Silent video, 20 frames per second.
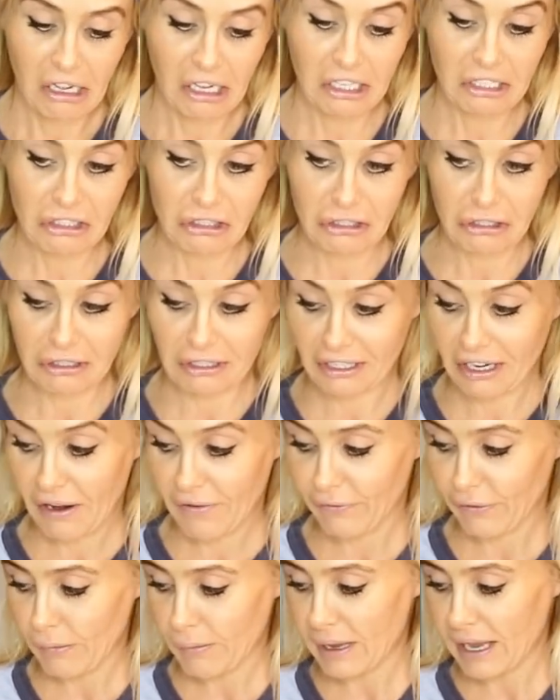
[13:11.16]
It's just
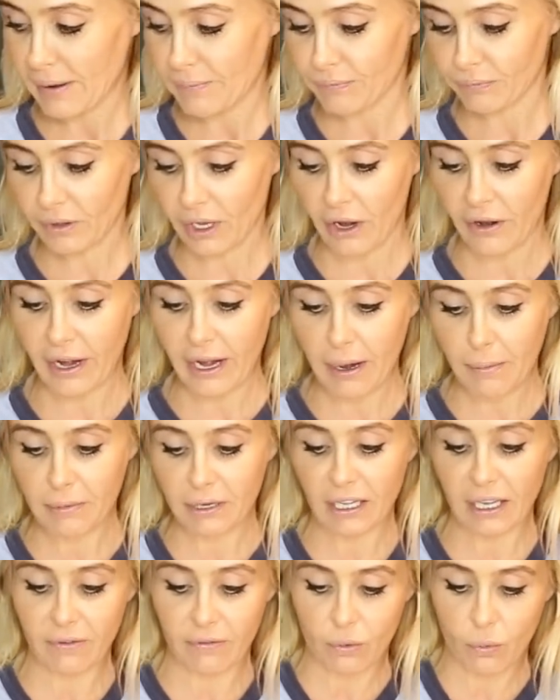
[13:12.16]
not for me. All right, I'm going
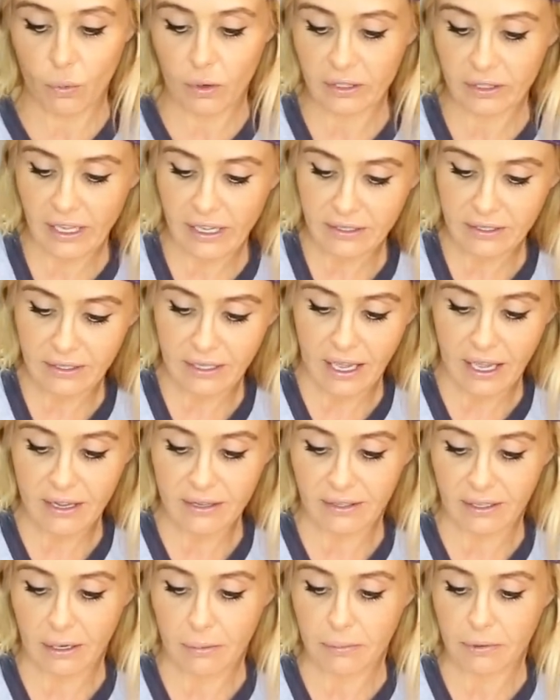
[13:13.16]
to give it one last
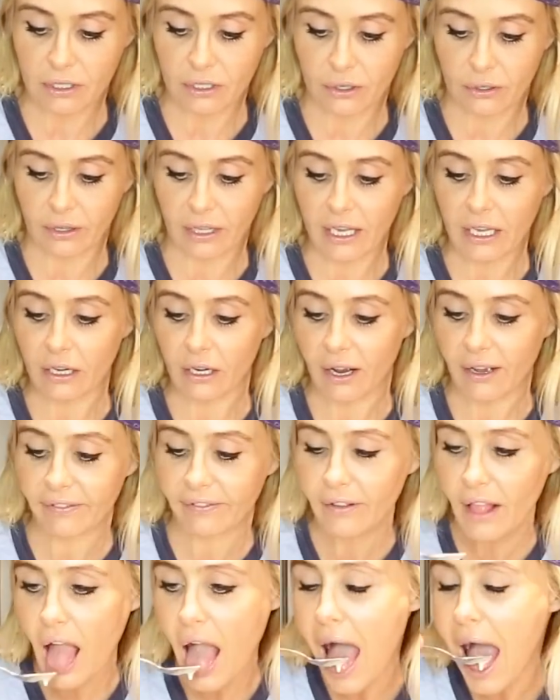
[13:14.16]
taste and I'm going to turn the heat off.